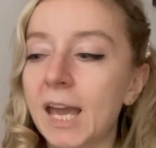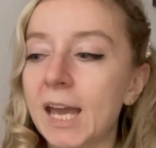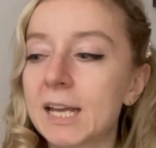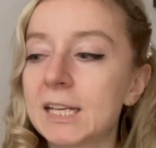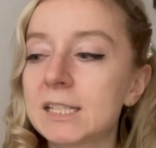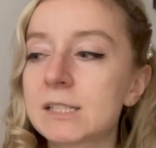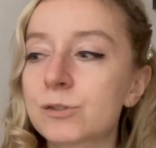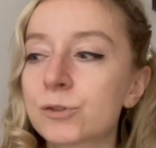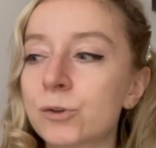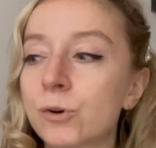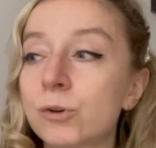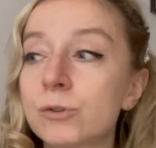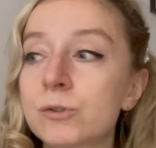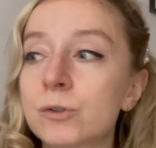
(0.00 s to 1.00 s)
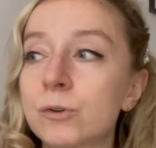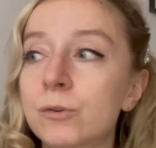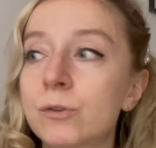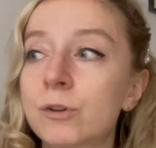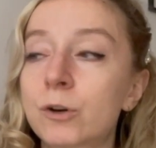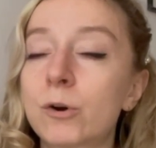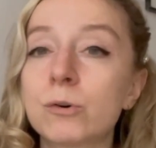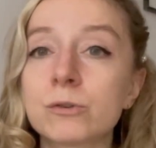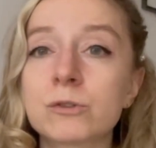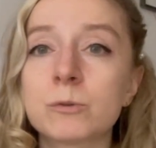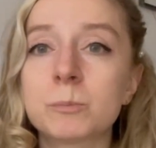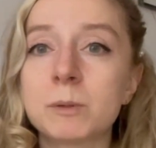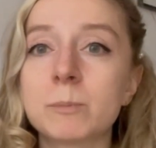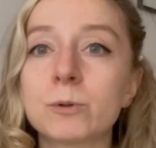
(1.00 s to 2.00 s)
And it's also, there are
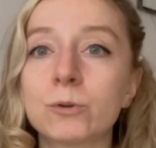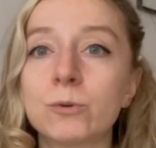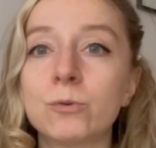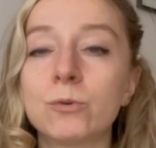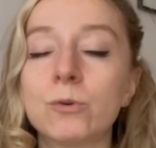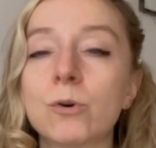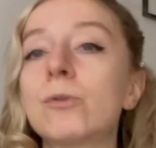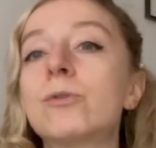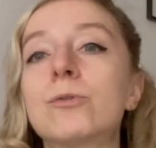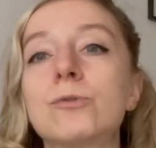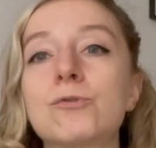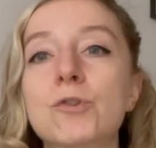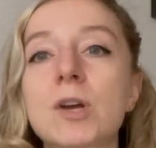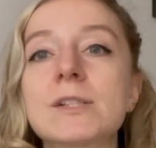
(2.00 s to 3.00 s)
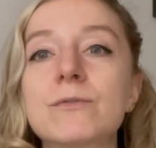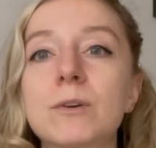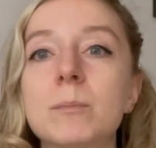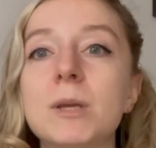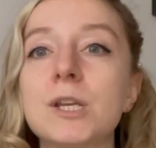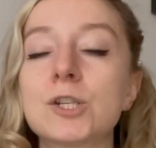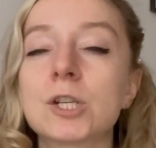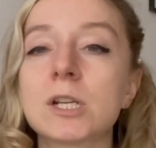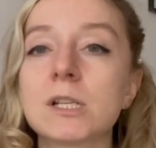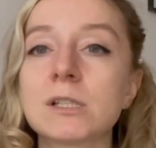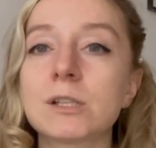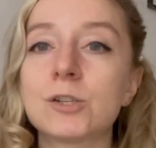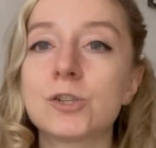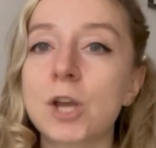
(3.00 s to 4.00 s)
also people who go through
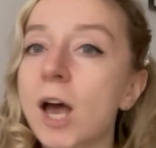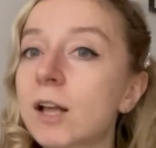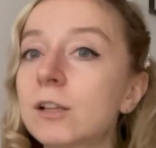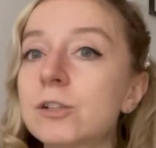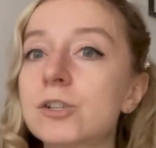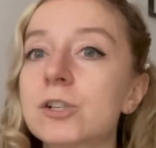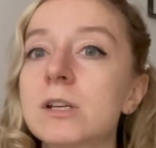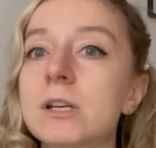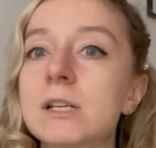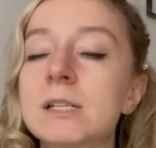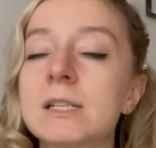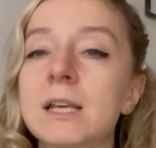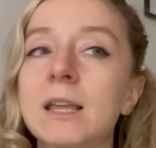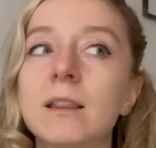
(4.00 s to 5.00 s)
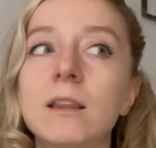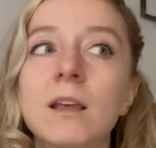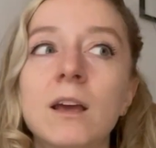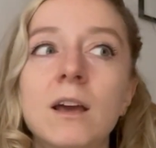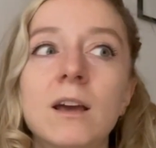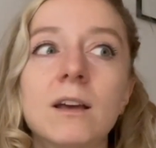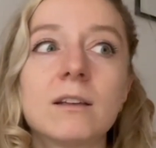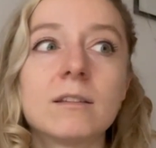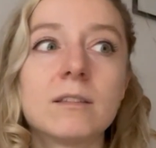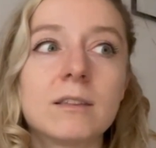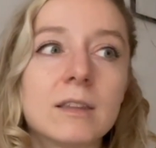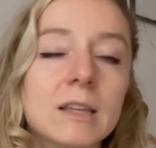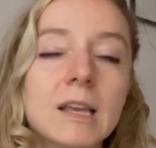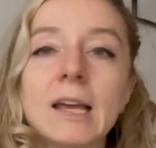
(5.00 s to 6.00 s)
transformations and challenges. And
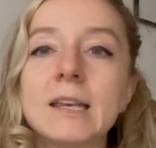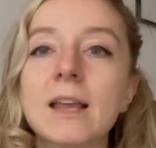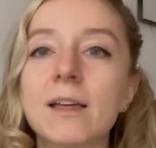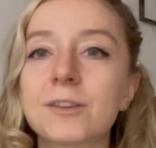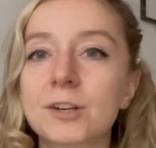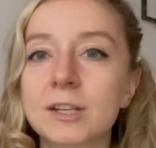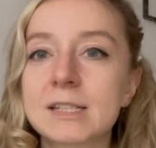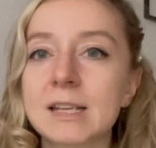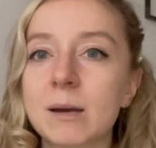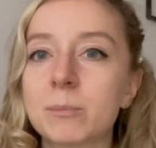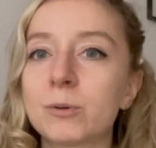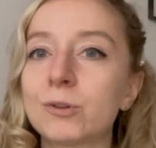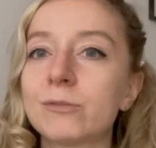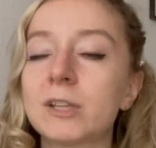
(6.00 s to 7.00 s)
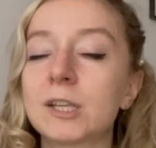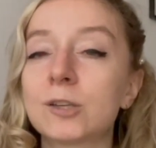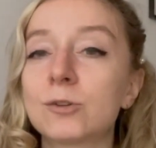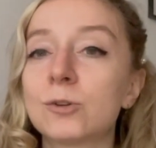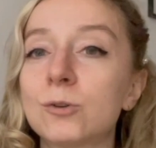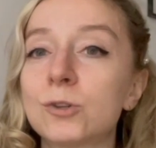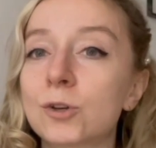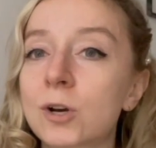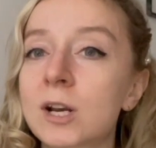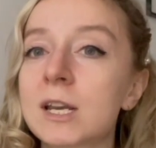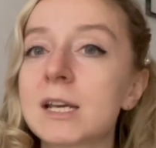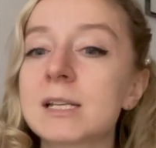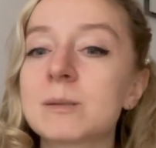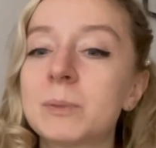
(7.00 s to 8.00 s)
another example of like,
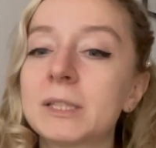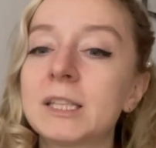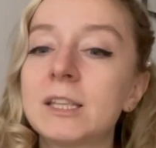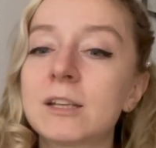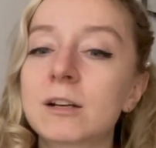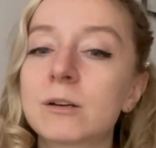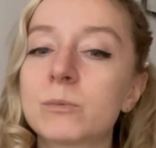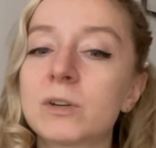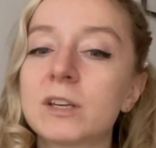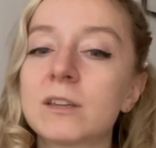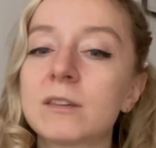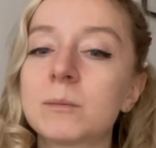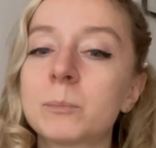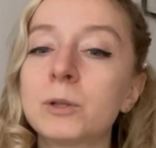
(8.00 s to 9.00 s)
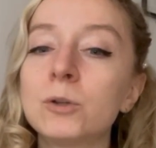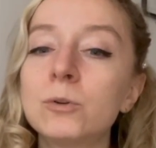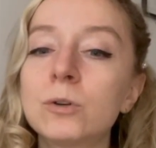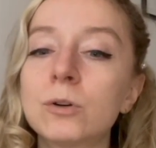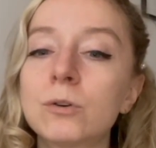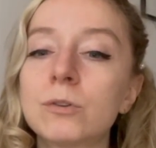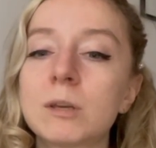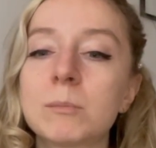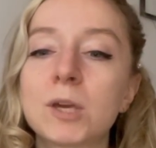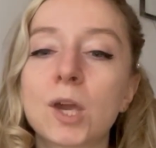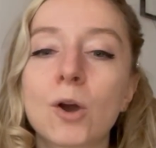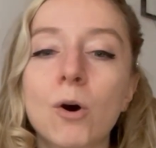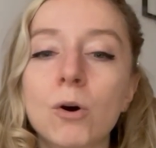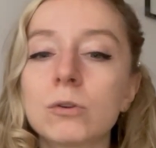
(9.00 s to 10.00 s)
Uranus, but here with Pluto, they
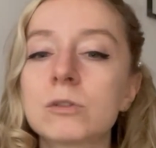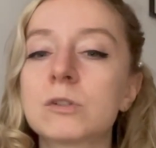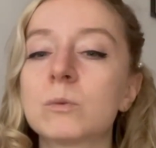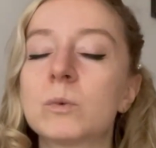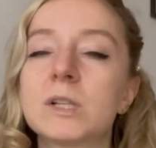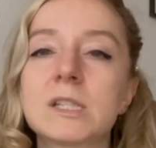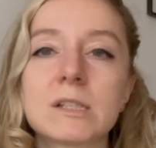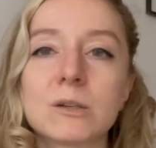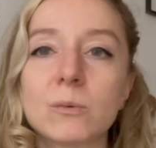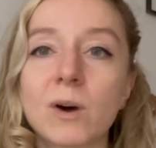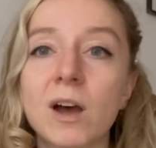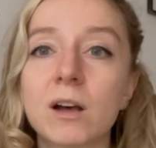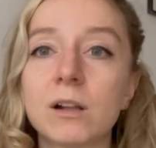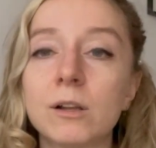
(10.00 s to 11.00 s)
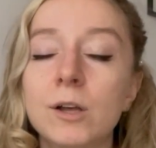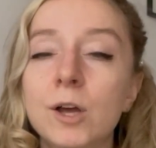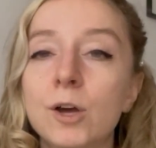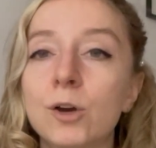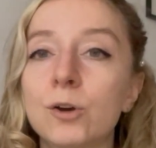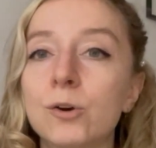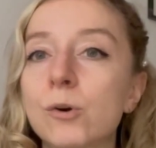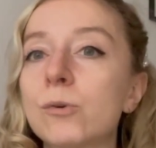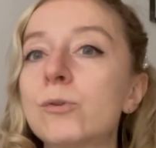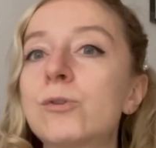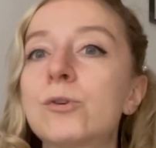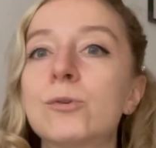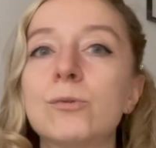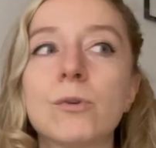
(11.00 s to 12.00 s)
may also once in a while go
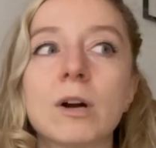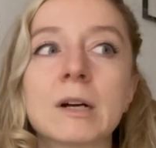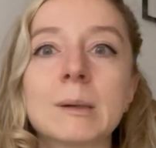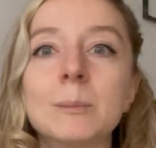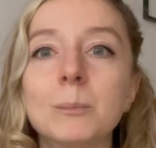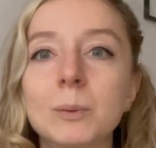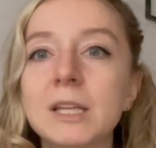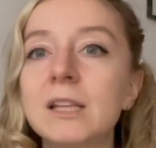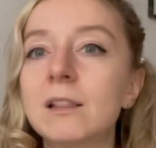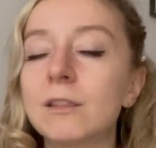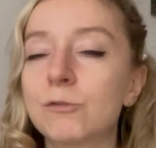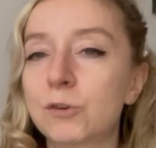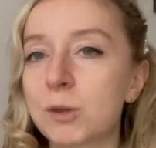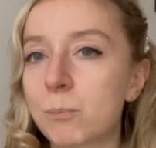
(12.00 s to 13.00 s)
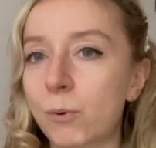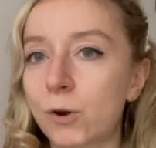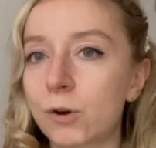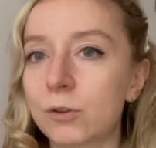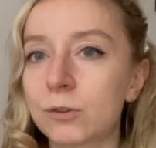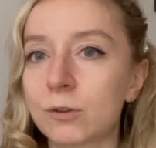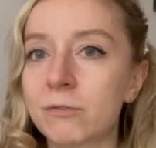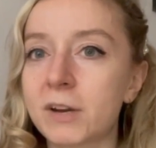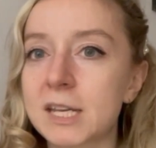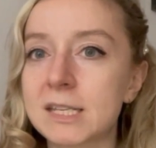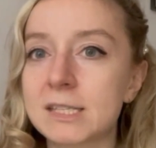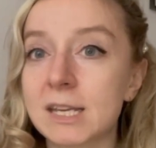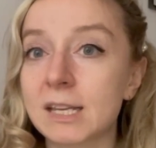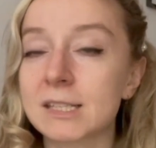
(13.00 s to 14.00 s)
through a complete rebirth of
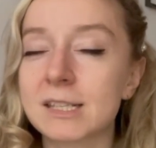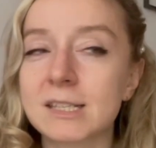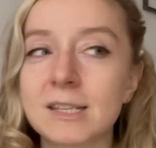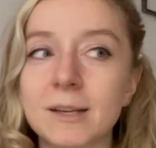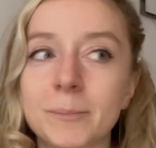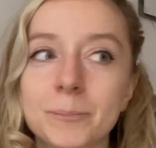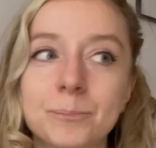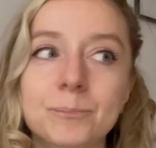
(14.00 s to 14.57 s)
identity.